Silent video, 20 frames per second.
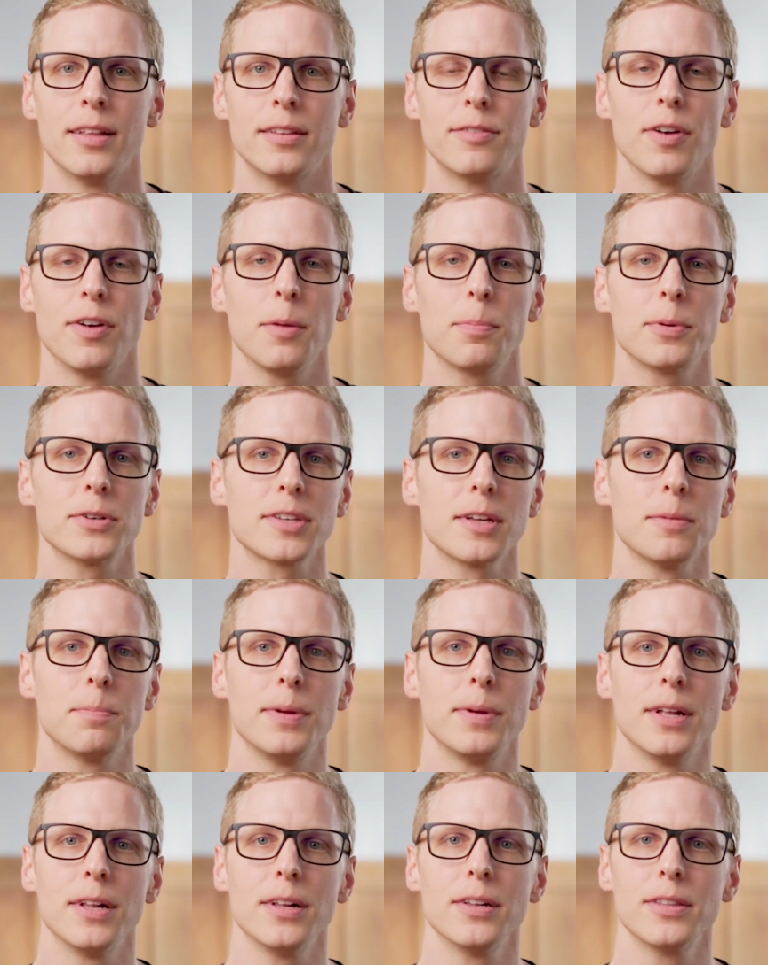Developers can
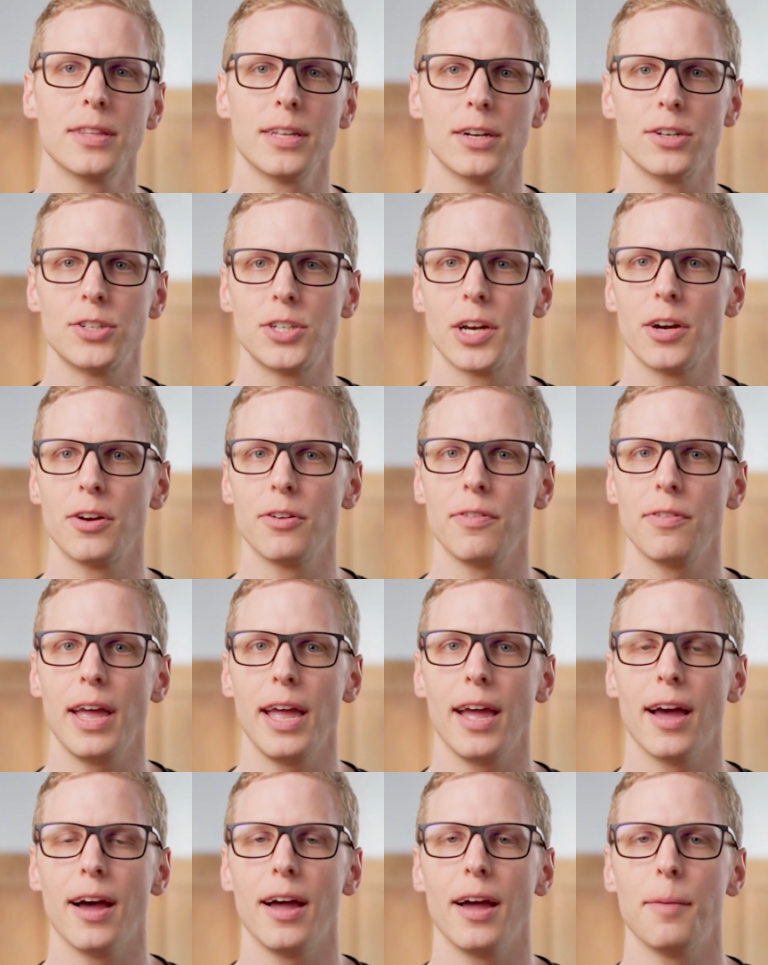build their generative
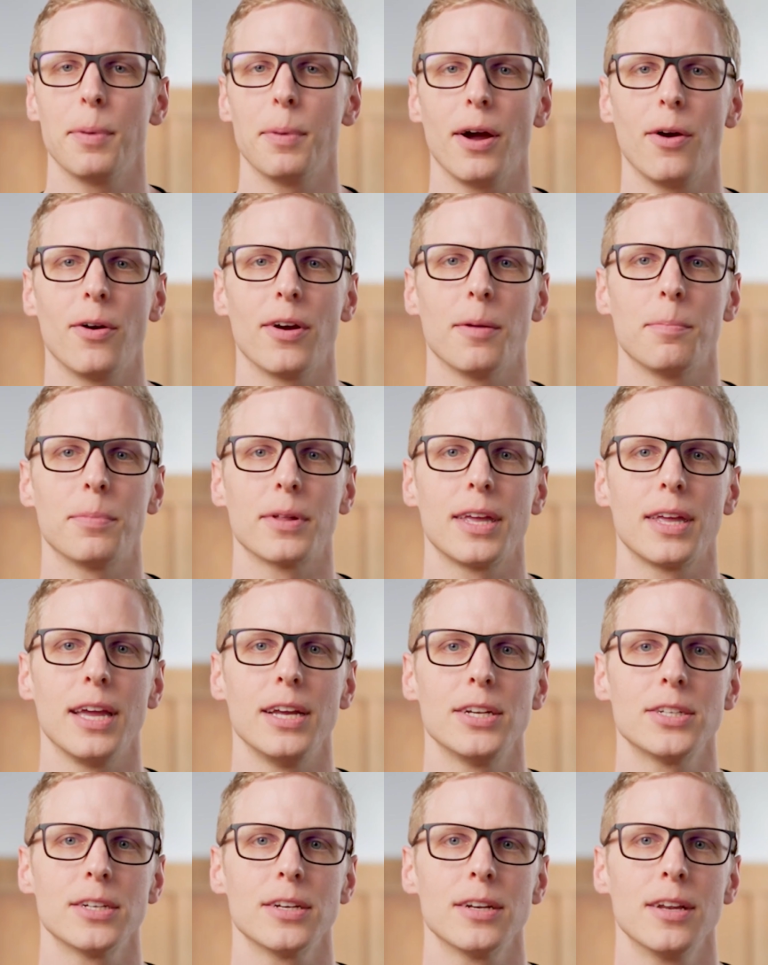AI-powered
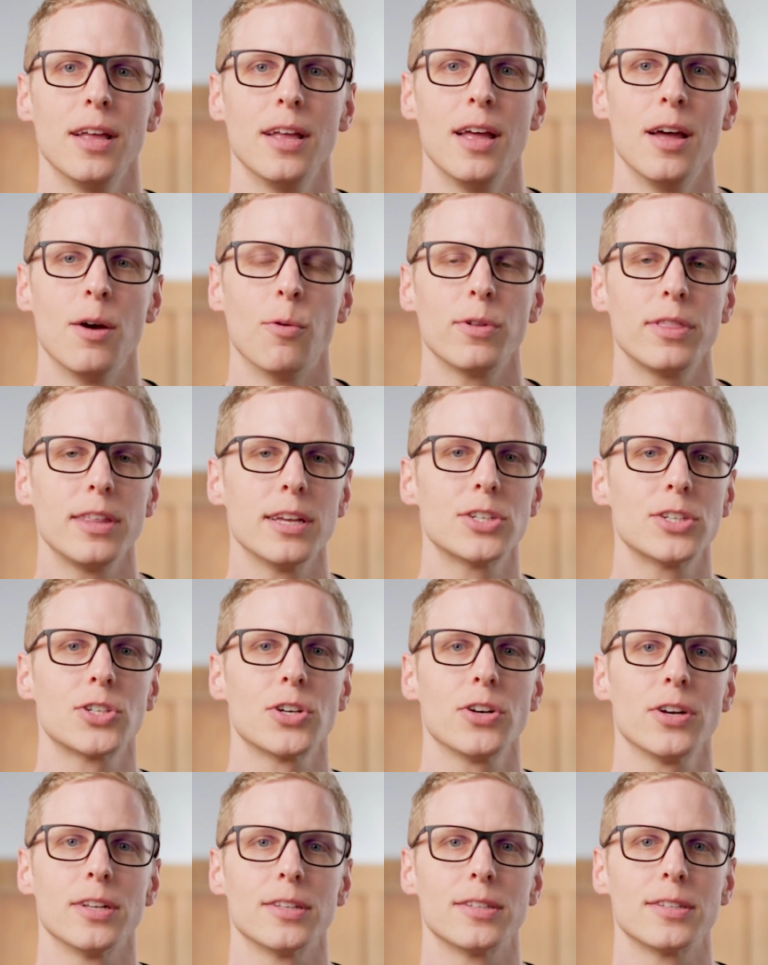application with the
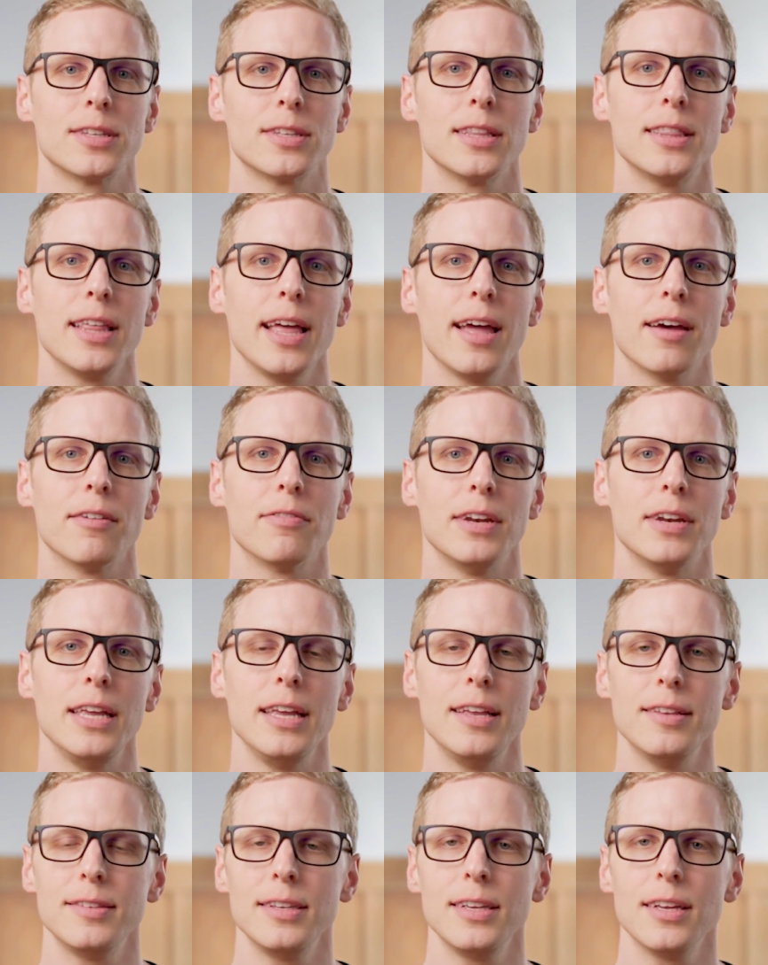assurance that they have an
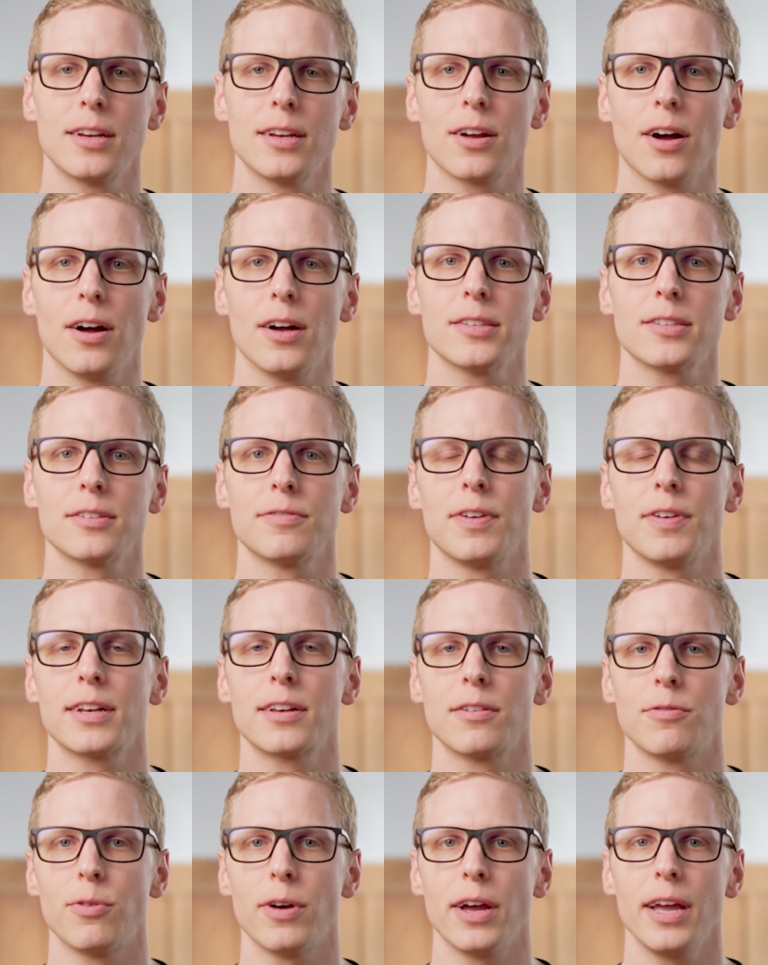easy and cost
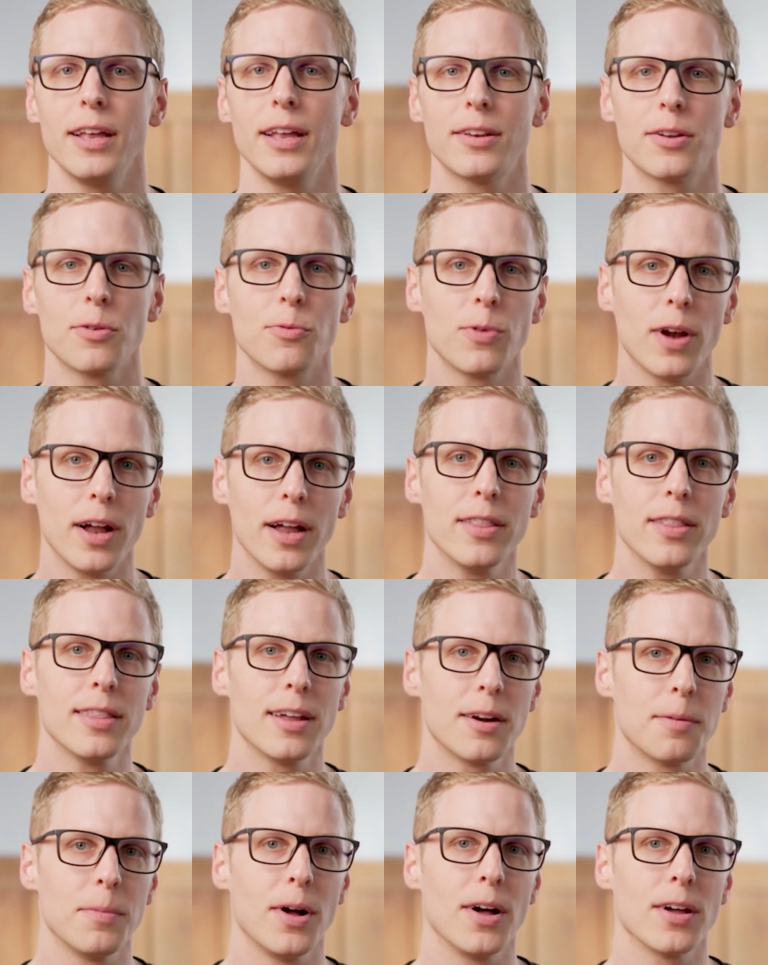effective way to run
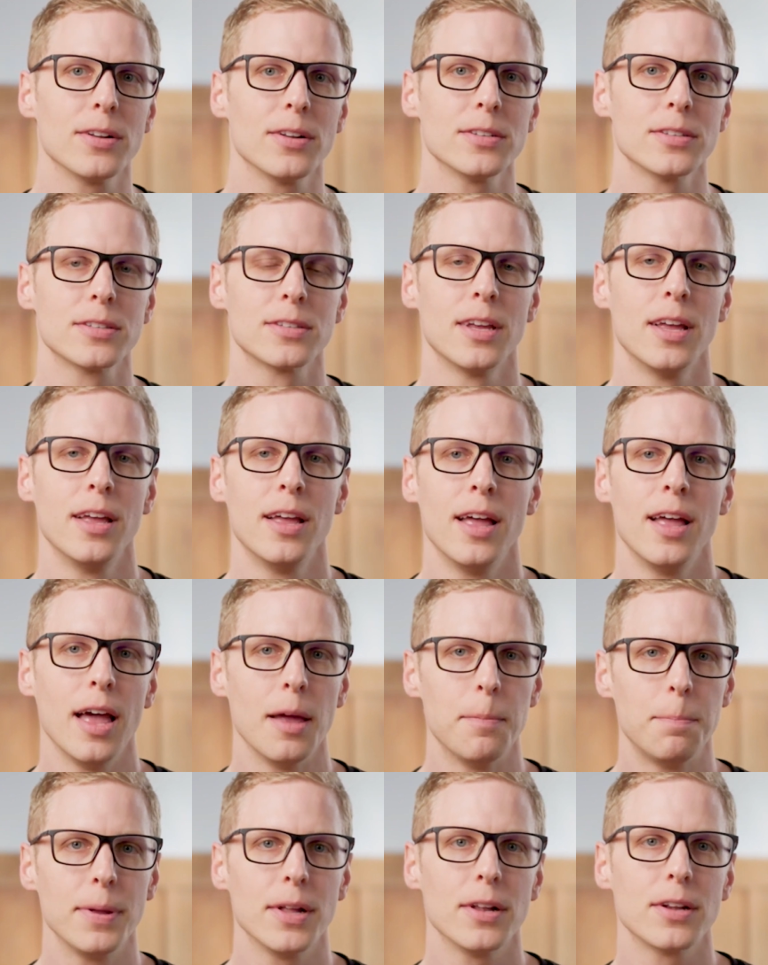their models
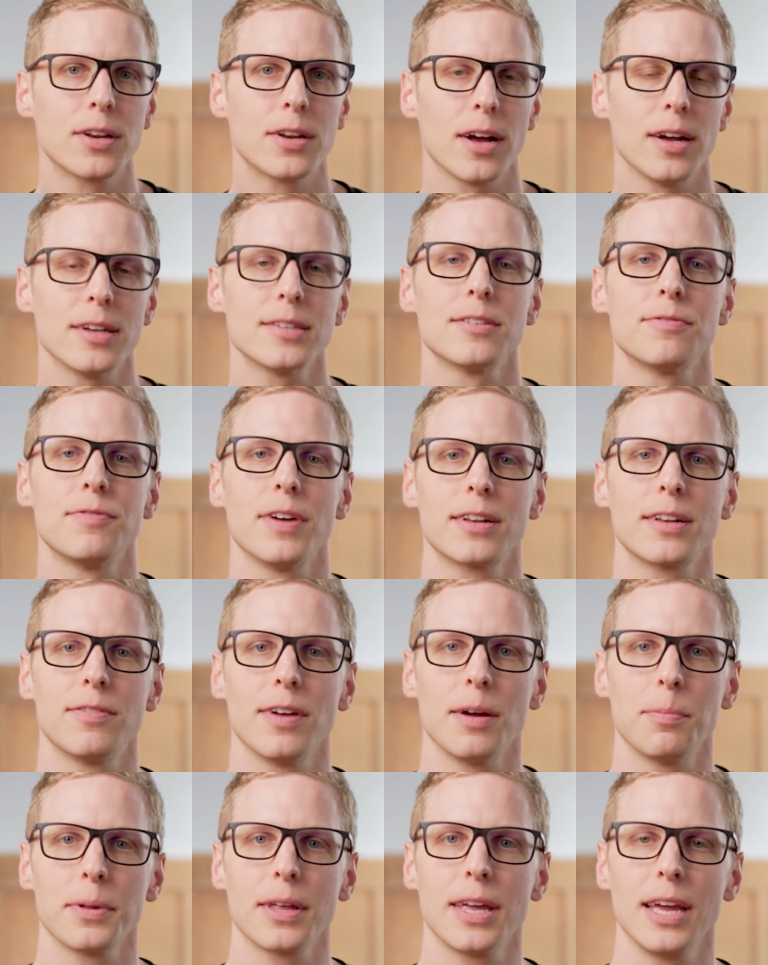and build cost effective
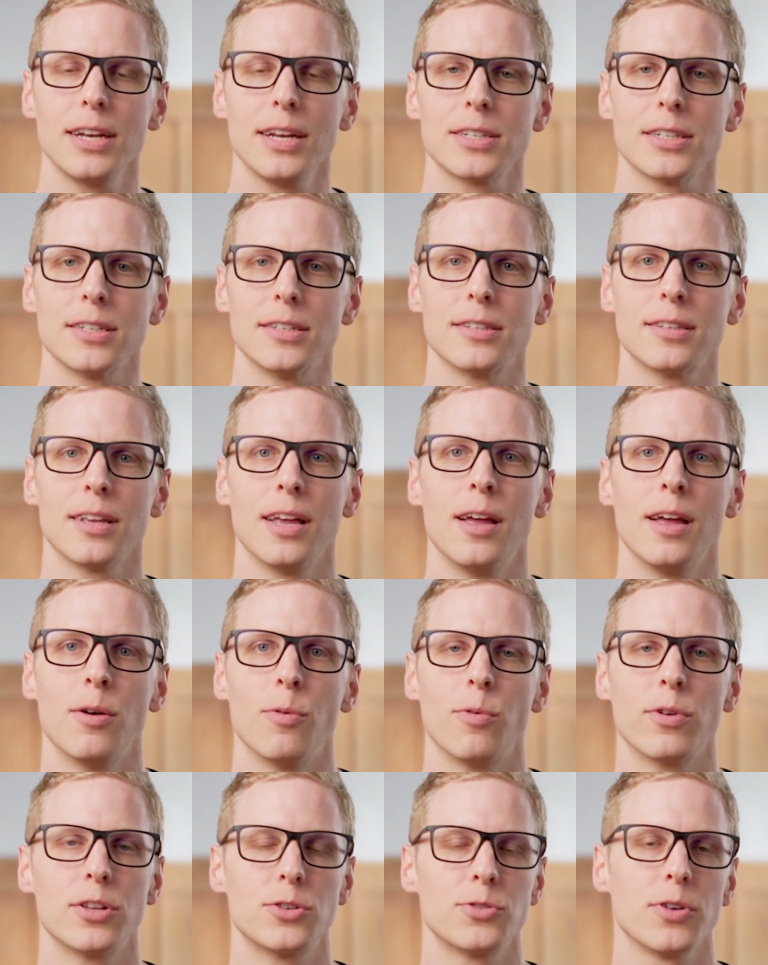applications
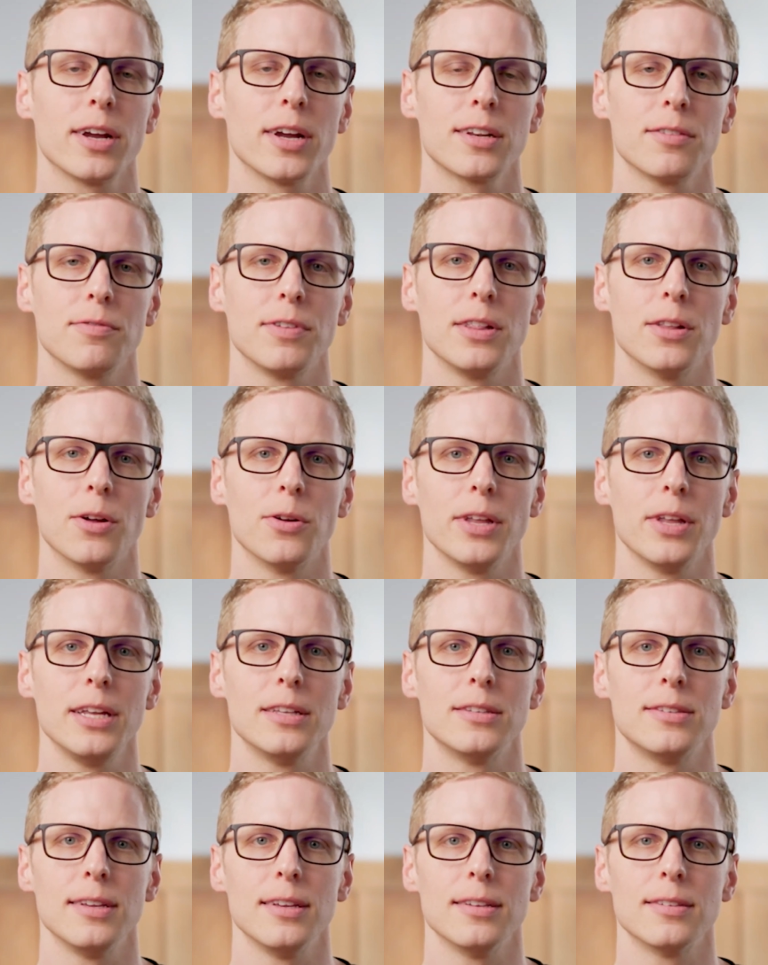with attractively low
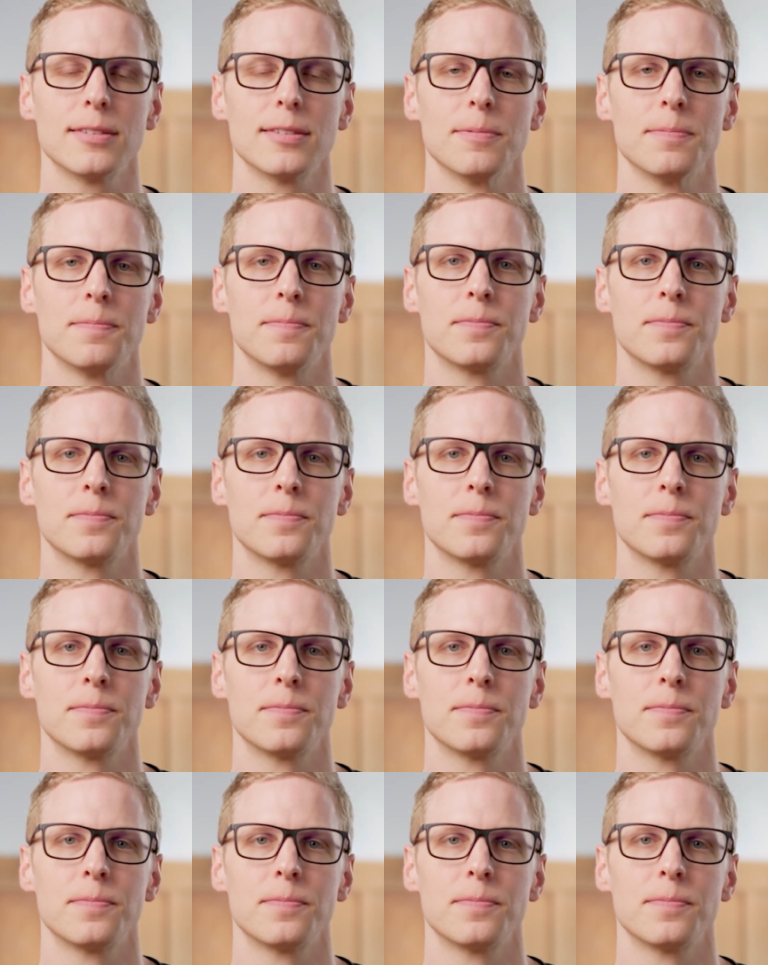latencies.